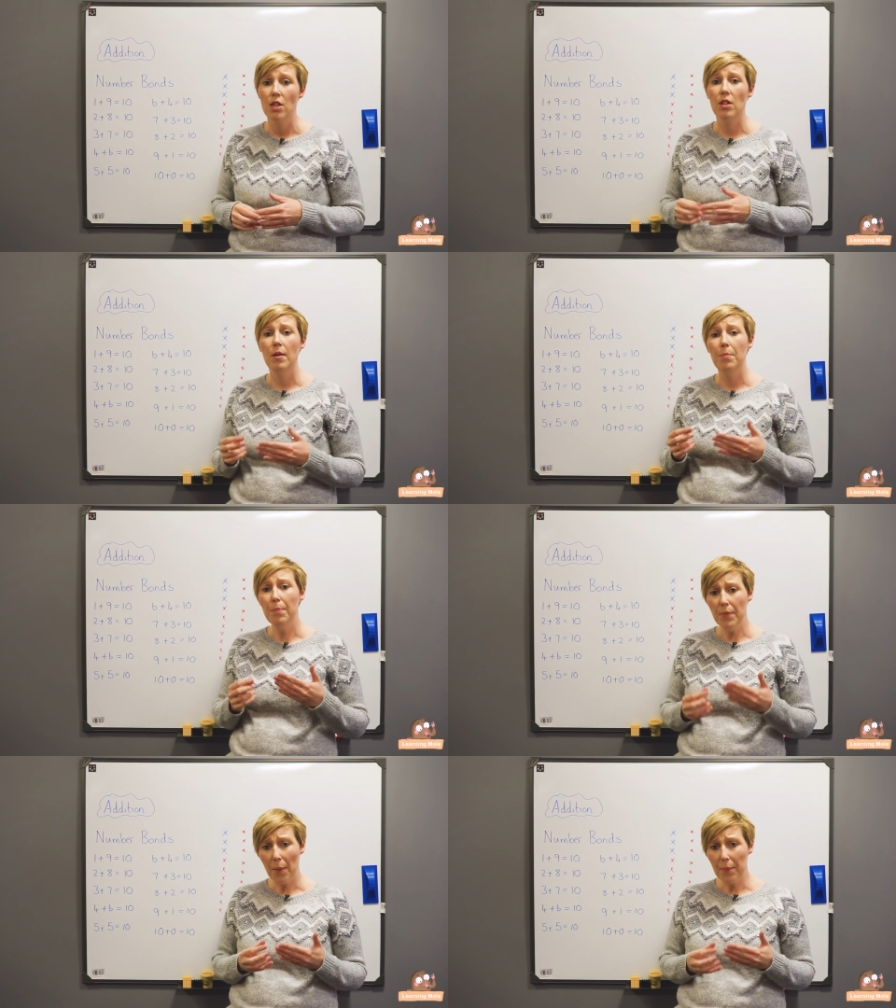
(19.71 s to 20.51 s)
Now,
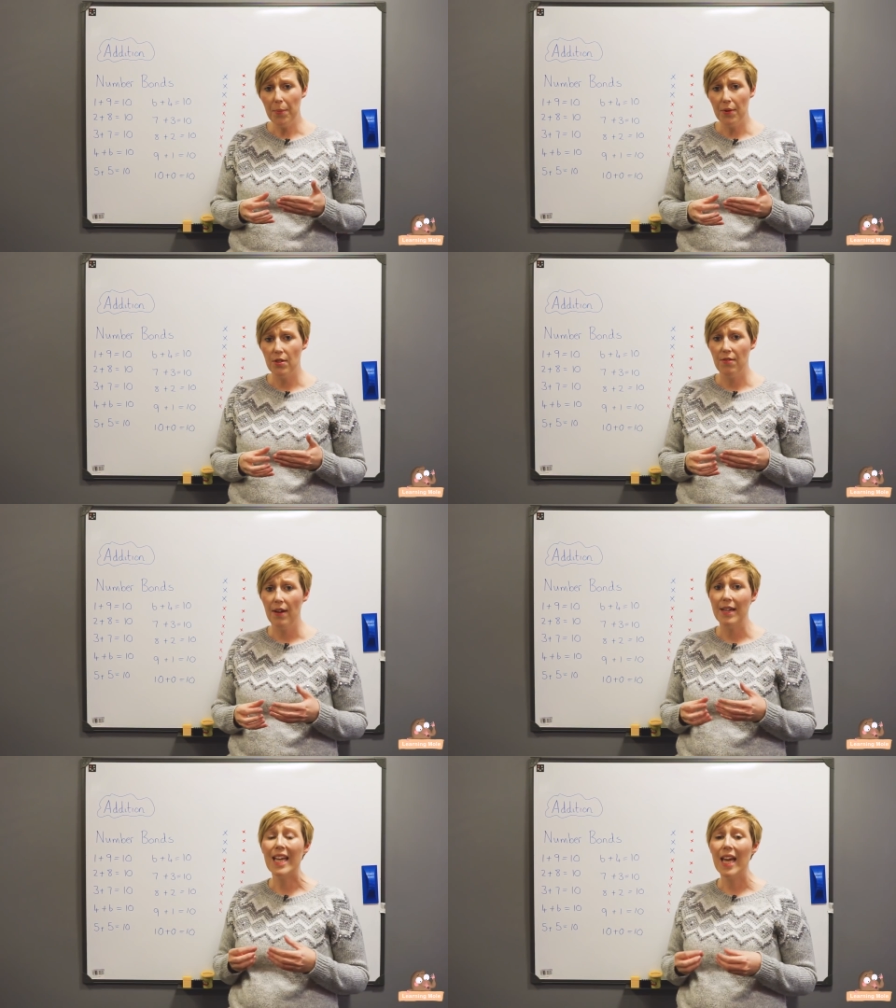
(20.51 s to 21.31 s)
number bonds are
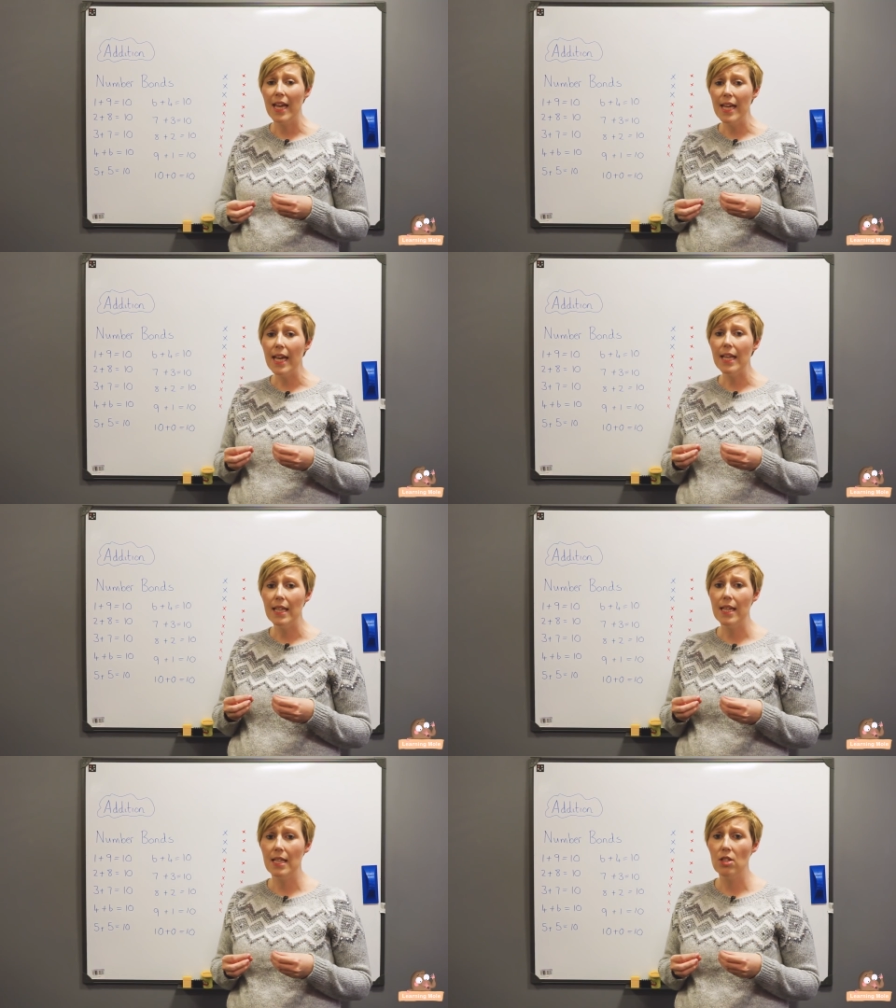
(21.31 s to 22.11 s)
very key in
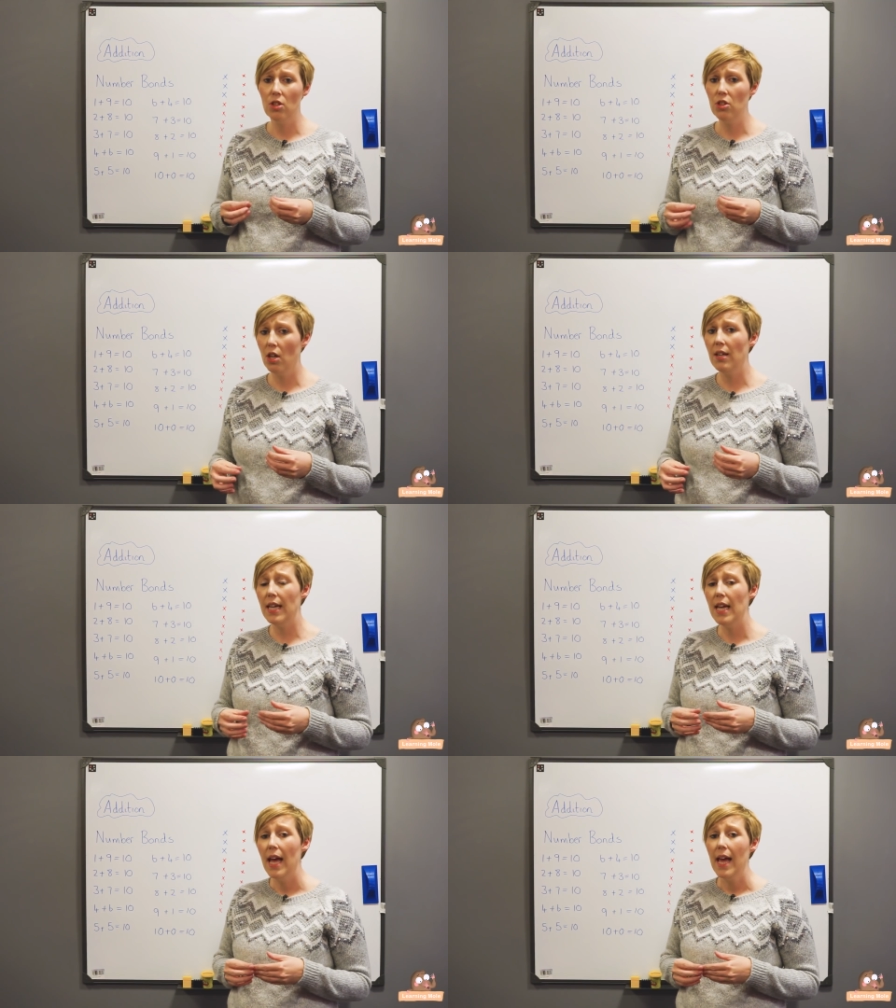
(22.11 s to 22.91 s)
the addition journey